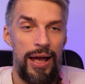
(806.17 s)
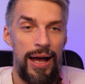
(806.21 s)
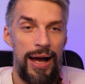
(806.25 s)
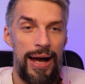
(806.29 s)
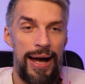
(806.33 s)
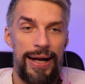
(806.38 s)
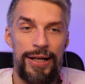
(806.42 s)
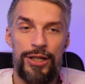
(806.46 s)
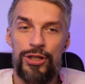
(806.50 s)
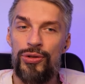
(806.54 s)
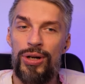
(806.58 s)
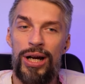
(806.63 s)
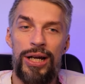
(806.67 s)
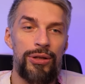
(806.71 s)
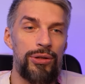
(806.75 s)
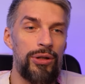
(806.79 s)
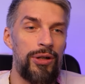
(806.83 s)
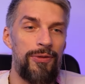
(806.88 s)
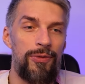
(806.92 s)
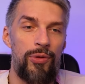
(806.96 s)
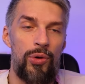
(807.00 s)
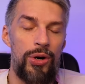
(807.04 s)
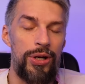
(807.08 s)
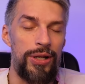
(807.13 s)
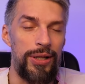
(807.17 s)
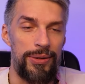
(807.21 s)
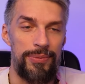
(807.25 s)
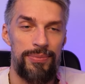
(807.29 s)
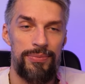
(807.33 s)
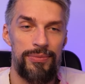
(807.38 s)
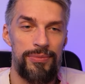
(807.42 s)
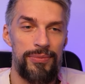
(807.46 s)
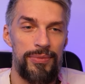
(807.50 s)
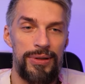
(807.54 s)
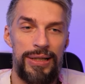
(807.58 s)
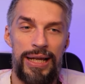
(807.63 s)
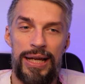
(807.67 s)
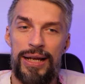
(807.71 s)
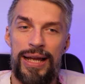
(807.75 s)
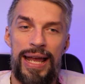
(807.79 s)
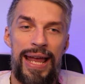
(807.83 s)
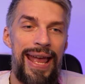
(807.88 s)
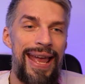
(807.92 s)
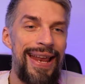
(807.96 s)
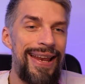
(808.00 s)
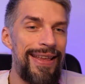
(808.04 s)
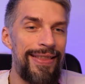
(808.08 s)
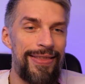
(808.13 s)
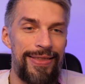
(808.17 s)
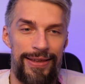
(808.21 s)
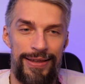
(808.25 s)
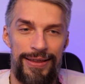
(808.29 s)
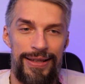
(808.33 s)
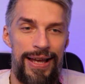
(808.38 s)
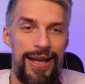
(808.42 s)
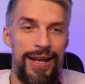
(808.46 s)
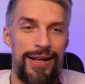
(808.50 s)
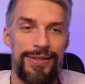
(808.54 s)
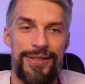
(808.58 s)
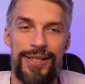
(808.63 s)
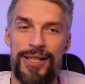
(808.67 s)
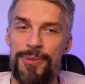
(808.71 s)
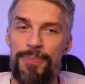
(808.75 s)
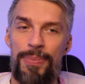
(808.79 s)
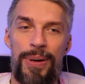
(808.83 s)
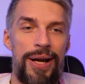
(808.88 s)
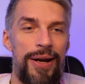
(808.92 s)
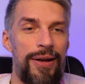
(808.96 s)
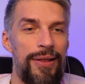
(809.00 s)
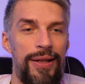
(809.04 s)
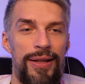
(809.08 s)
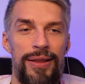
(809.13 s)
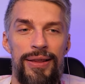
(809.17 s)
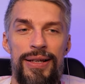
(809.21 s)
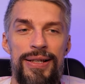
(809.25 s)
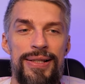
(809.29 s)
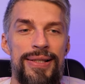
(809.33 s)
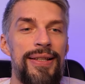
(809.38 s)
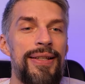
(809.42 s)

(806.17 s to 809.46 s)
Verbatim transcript: I try to avoid it. Like, anything else is better than this.